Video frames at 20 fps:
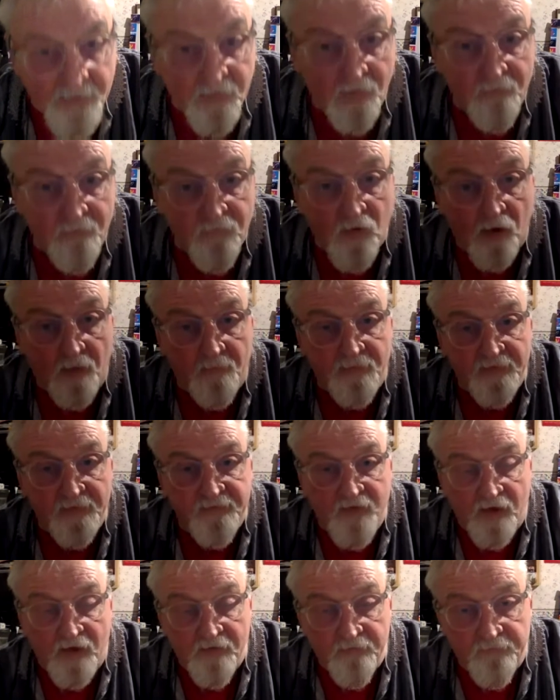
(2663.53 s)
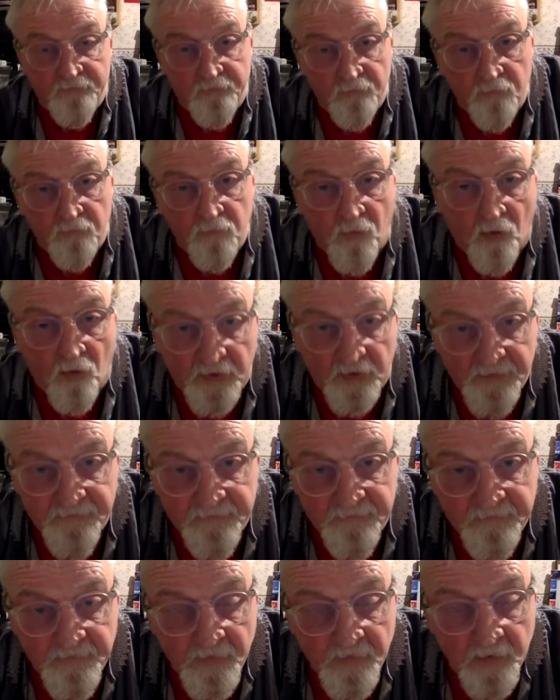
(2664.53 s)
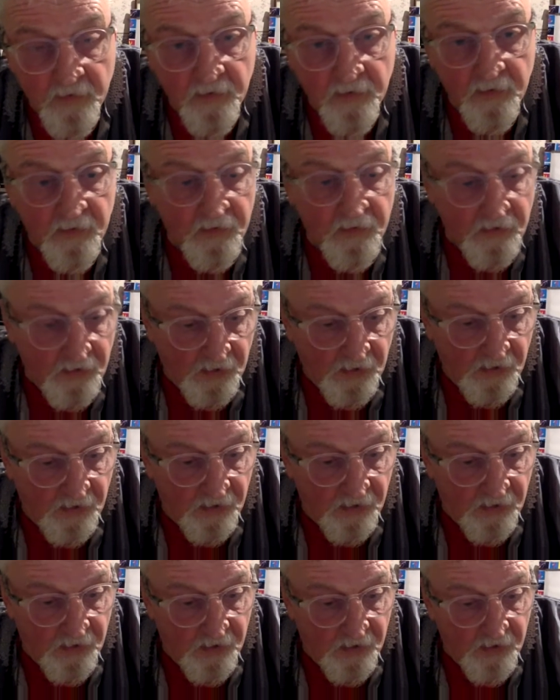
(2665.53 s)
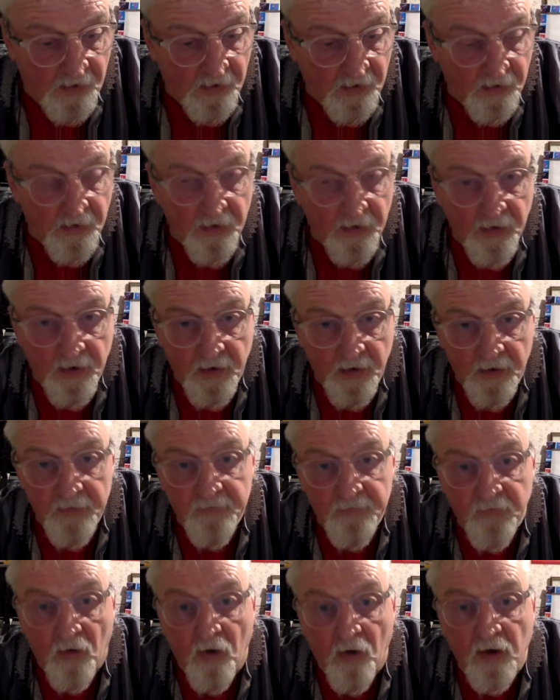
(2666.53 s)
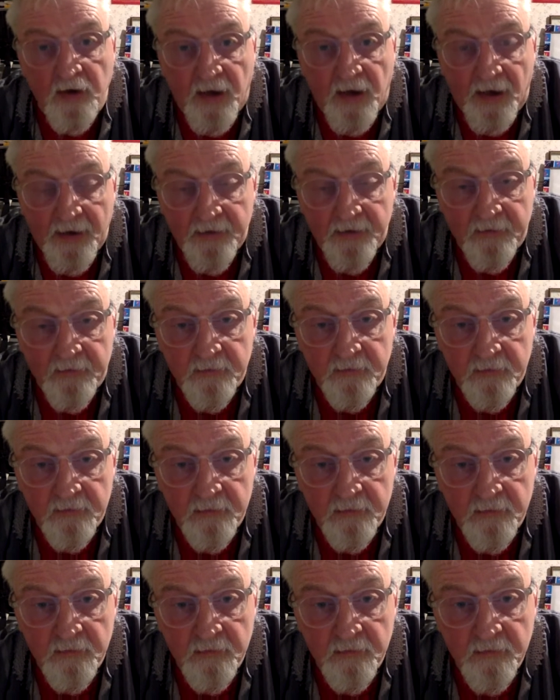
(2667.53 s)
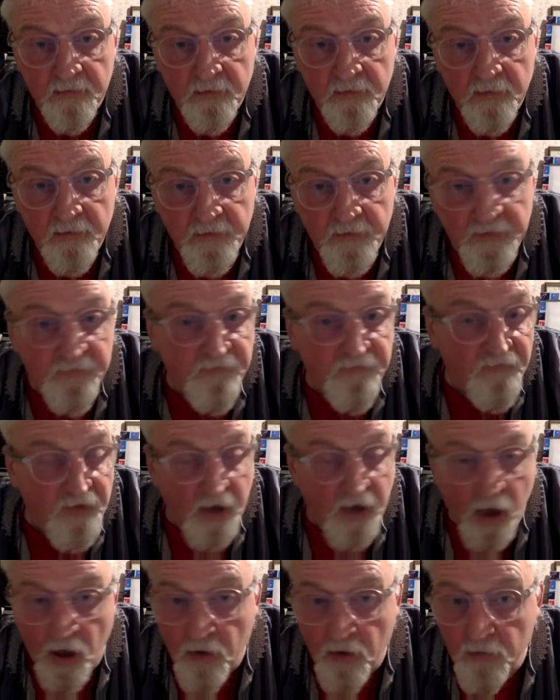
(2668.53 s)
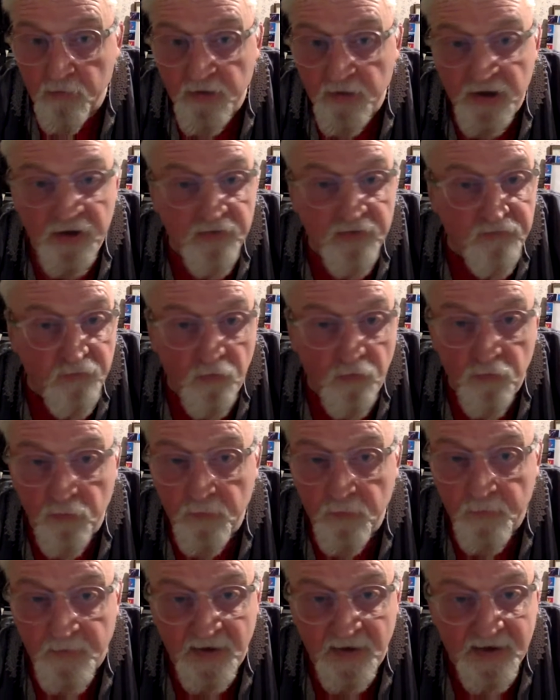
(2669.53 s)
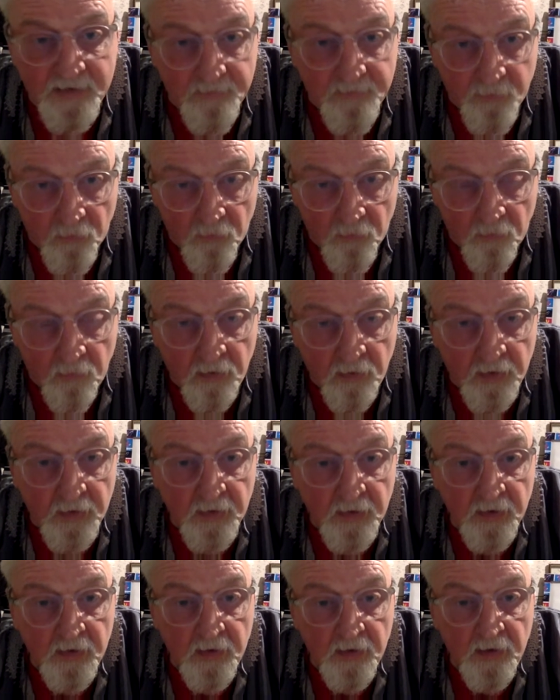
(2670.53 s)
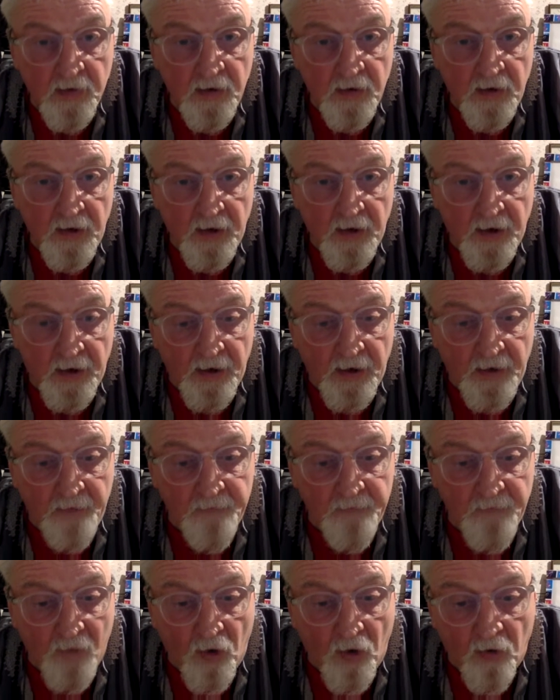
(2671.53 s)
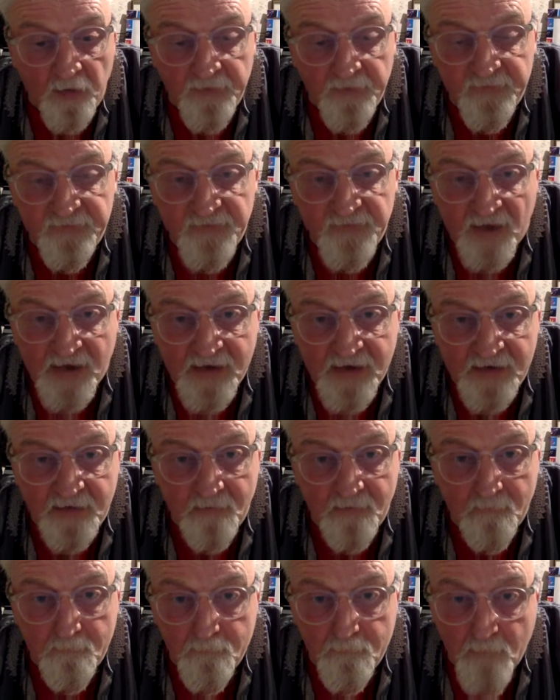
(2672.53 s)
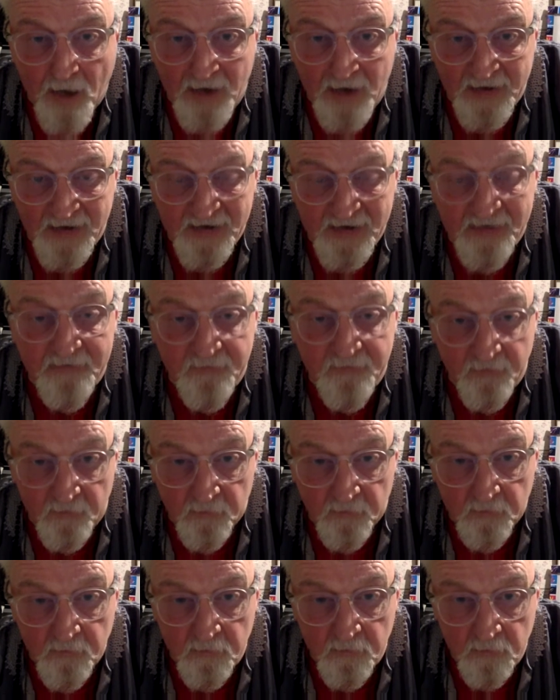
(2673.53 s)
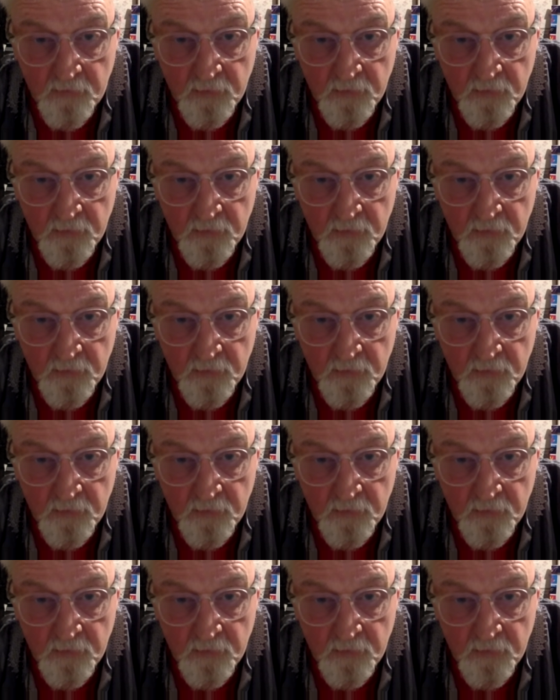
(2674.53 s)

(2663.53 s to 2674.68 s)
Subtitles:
I've got a potential wife in Thailand. These are the only two people that I send money to